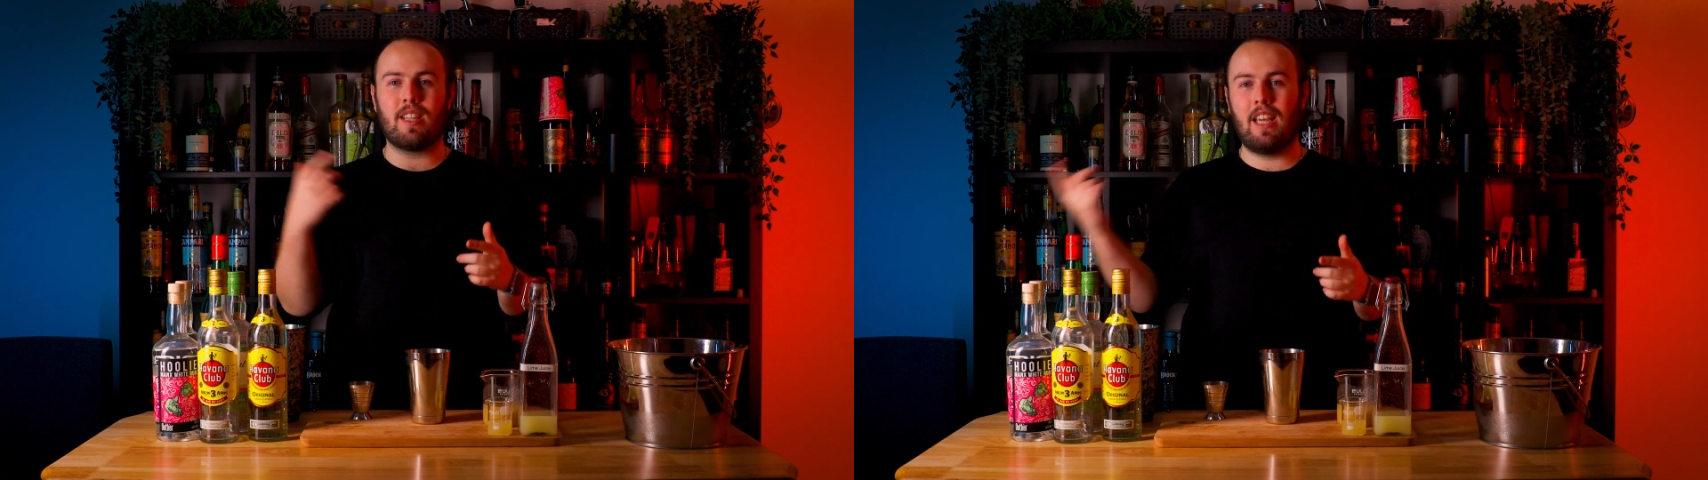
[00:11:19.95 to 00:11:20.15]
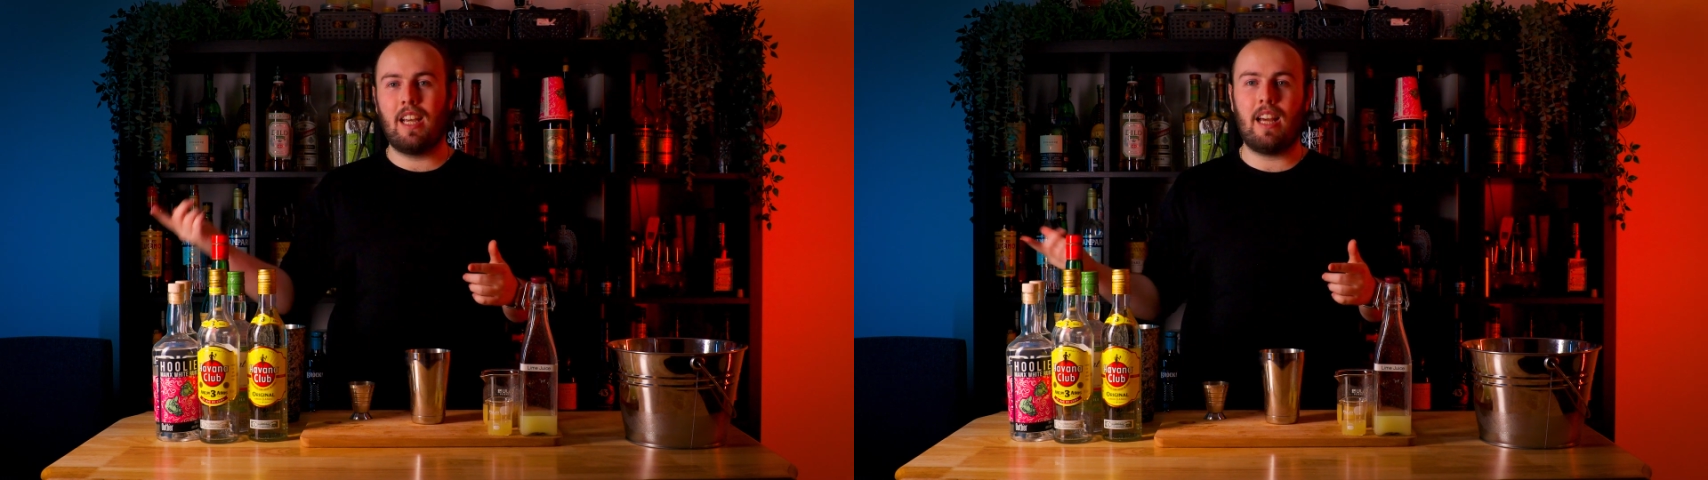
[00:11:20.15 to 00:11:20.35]

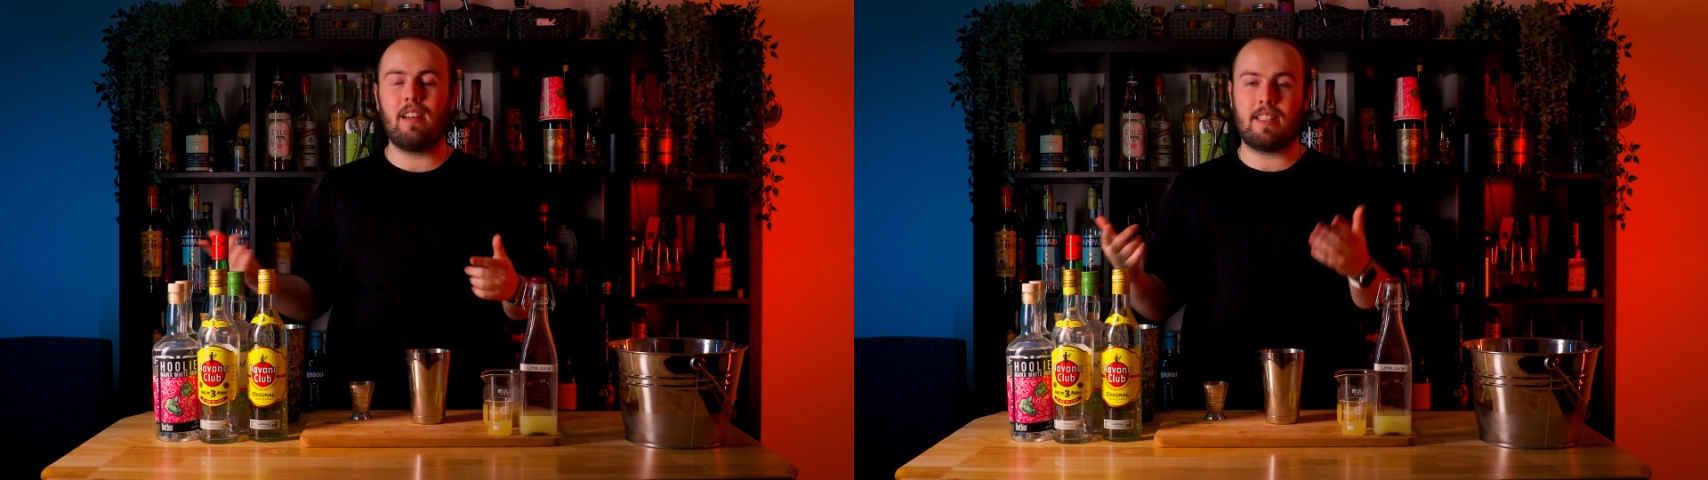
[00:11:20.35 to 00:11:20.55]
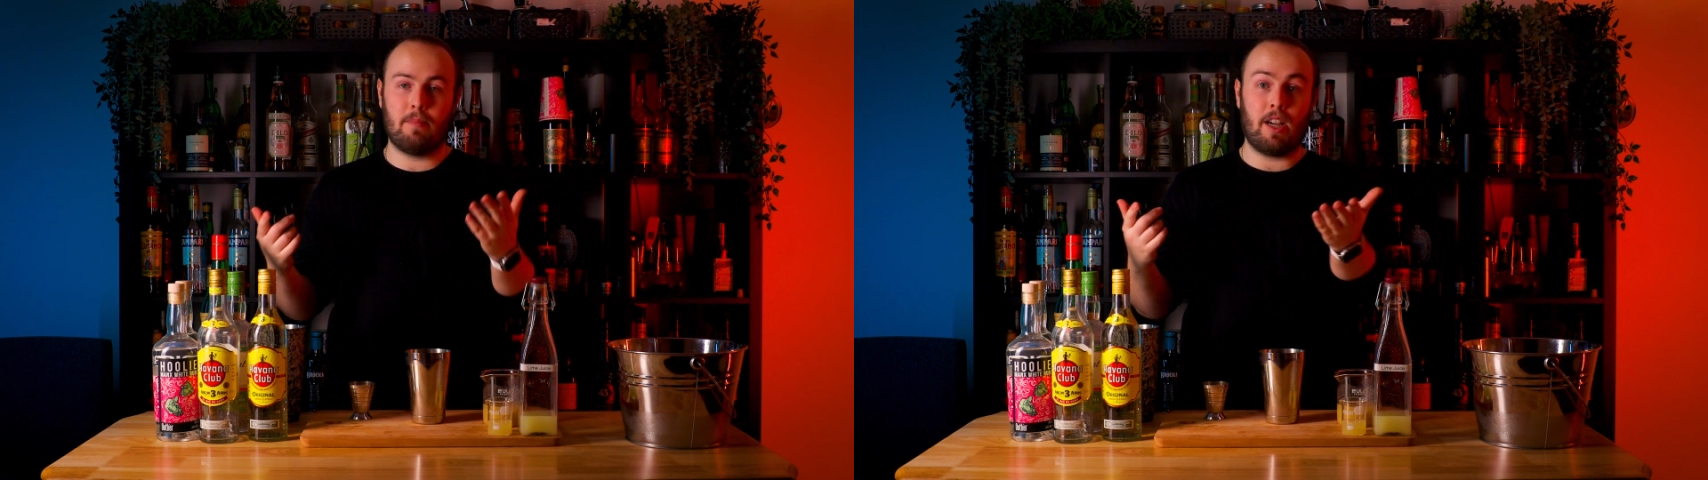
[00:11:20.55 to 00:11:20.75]

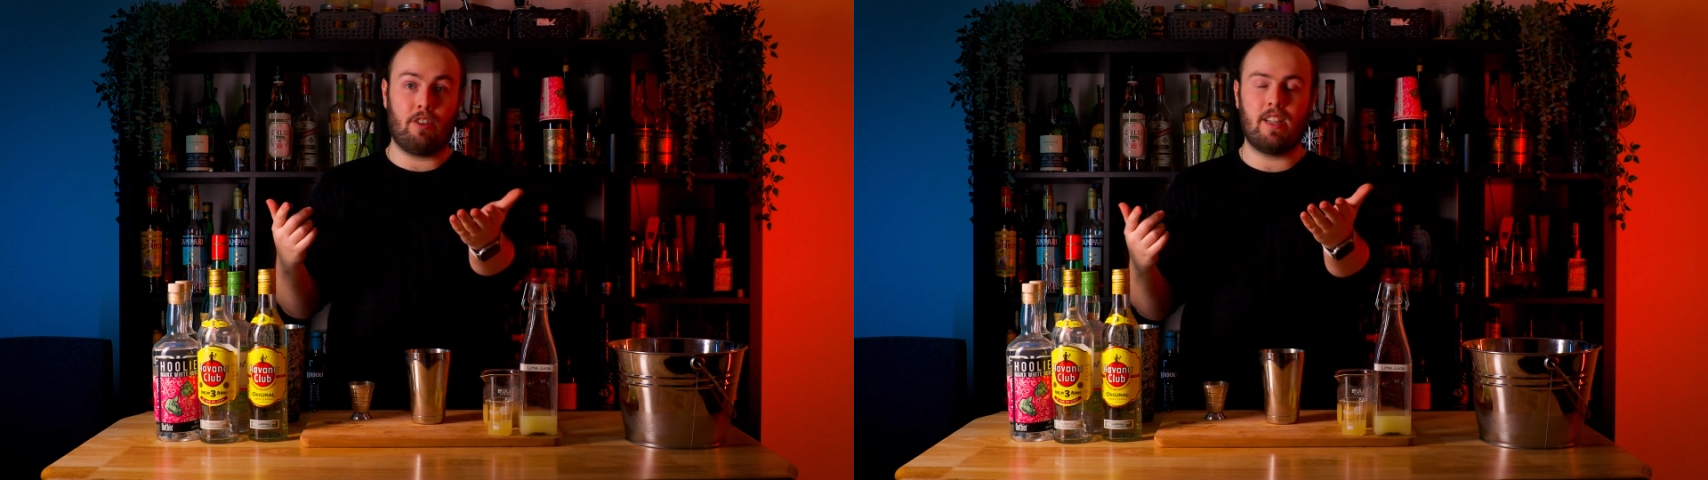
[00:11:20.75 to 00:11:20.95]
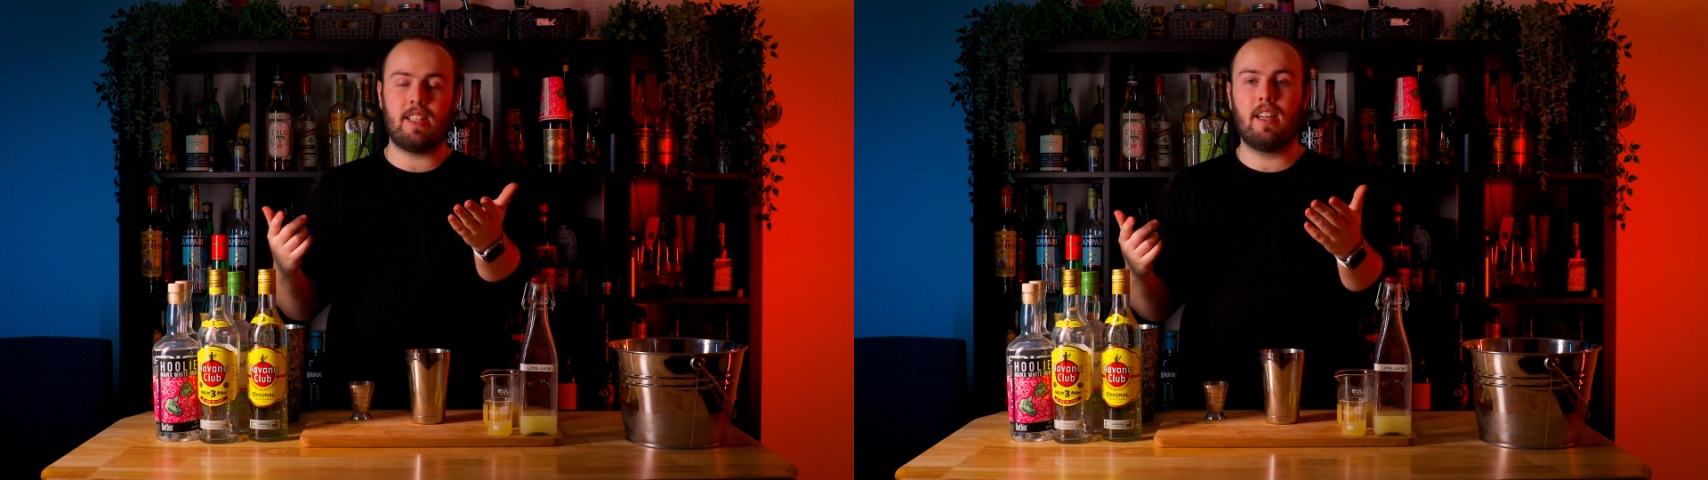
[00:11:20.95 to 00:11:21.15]
tequila, it's a
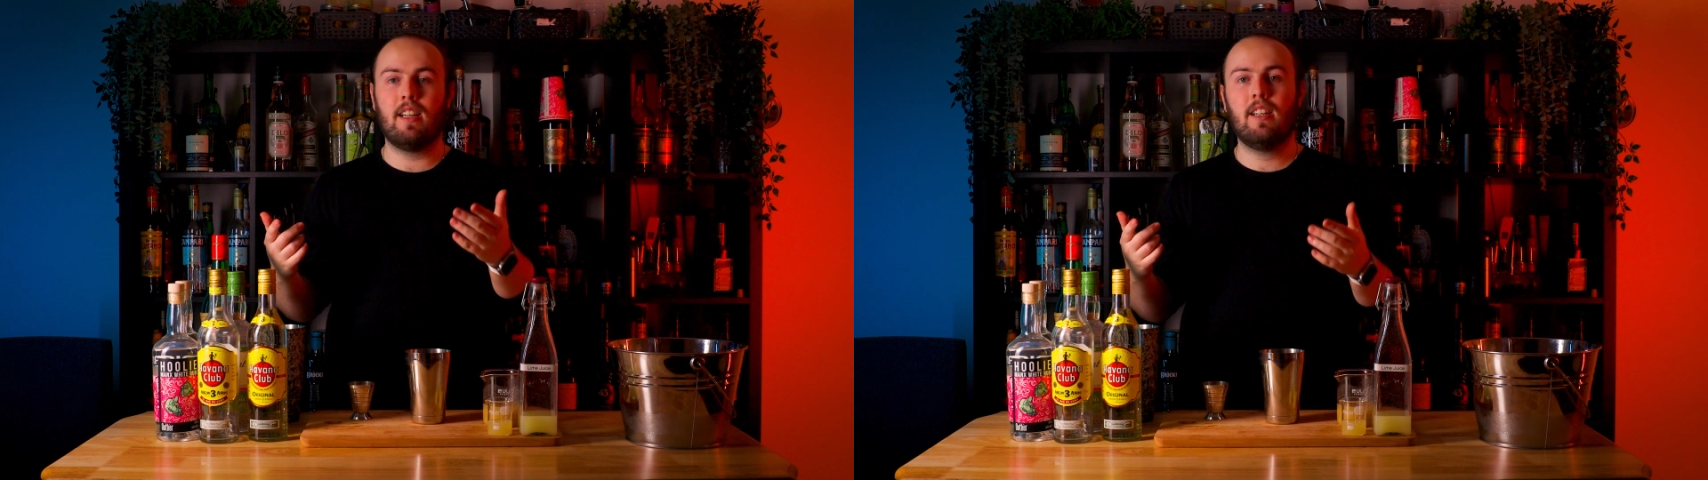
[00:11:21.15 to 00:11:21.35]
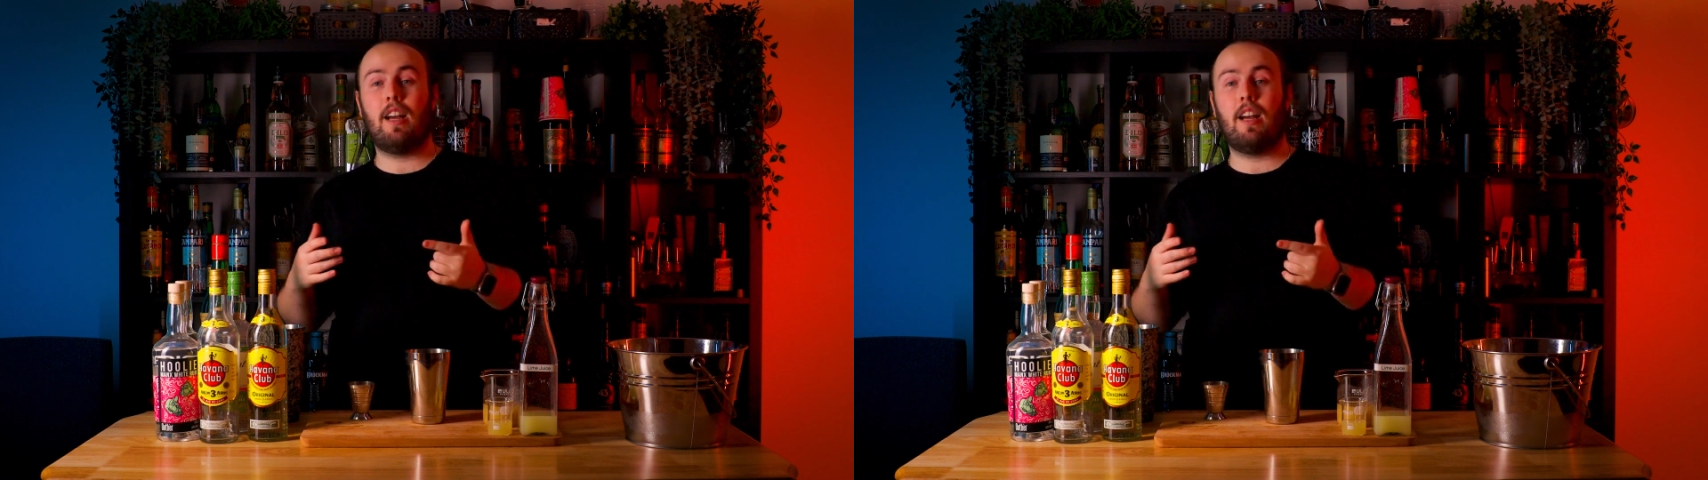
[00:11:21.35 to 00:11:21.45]
margarita.